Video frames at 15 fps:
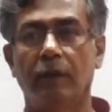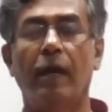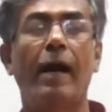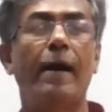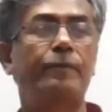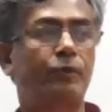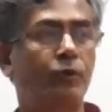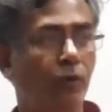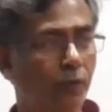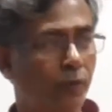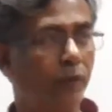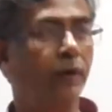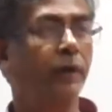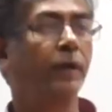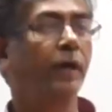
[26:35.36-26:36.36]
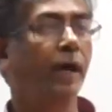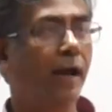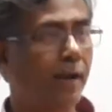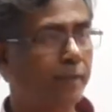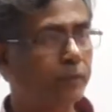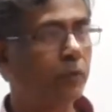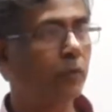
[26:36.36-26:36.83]
Absolutely.
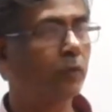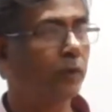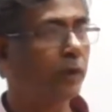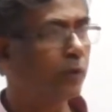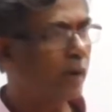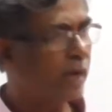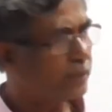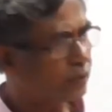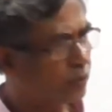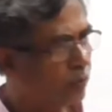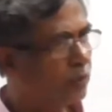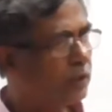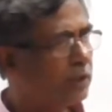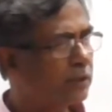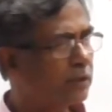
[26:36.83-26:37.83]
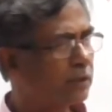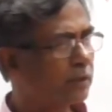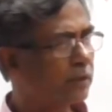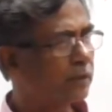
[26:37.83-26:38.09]
You guys know this?